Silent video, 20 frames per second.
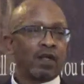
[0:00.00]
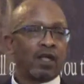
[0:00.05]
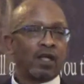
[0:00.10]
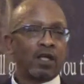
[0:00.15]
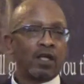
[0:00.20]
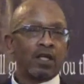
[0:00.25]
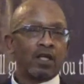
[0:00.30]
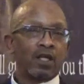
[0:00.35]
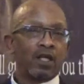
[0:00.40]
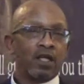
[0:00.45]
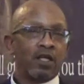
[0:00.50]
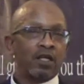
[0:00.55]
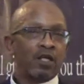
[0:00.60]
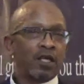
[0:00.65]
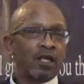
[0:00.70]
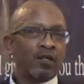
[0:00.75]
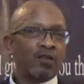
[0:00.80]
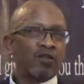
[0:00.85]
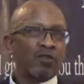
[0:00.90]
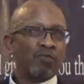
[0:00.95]

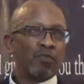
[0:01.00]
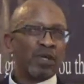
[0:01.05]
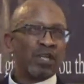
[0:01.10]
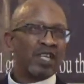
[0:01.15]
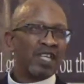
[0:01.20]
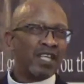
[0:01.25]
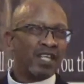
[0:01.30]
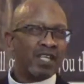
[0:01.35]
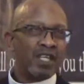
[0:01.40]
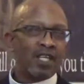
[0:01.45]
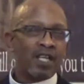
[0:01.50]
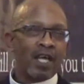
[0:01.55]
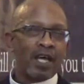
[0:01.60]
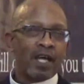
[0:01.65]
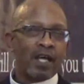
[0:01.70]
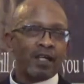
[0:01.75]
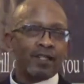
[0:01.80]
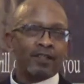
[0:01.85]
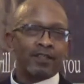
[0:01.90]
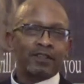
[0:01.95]
And but in
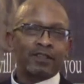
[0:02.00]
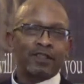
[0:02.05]
that,